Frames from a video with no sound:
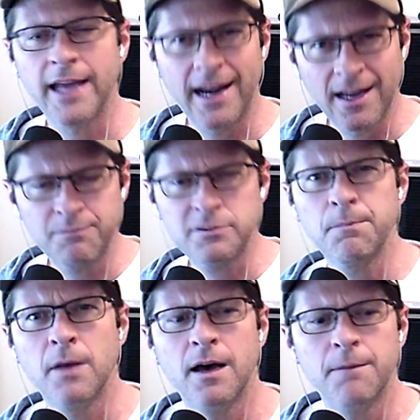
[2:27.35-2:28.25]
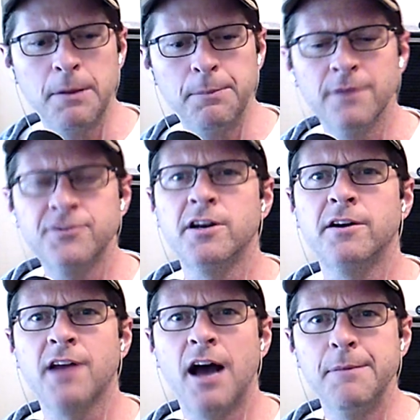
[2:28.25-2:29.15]
And I've some people have shared
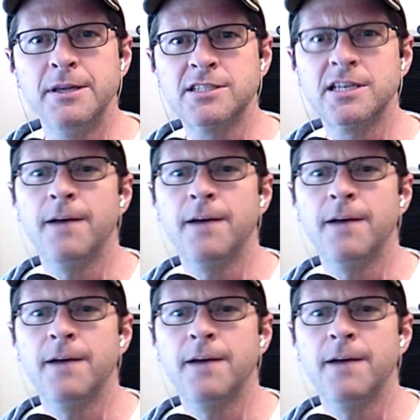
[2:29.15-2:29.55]
comments,